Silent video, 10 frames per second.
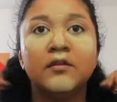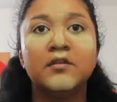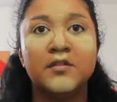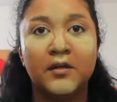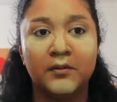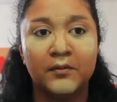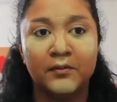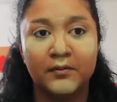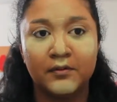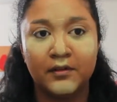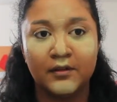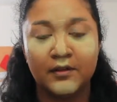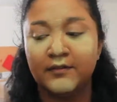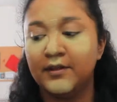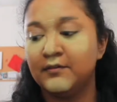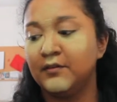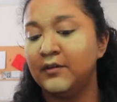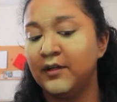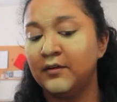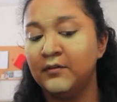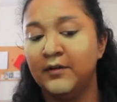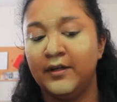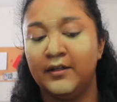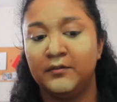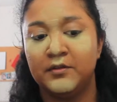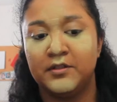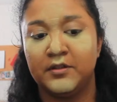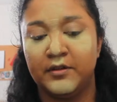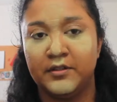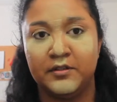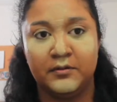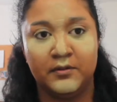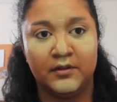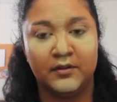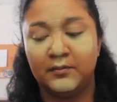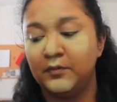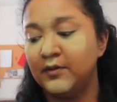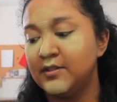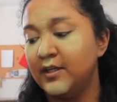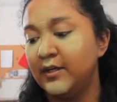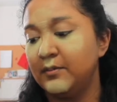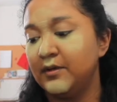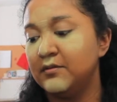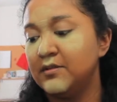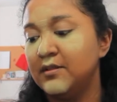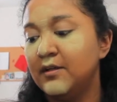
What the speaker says: So, gonna leave that for now, and then we're just going to move on to eyebrows.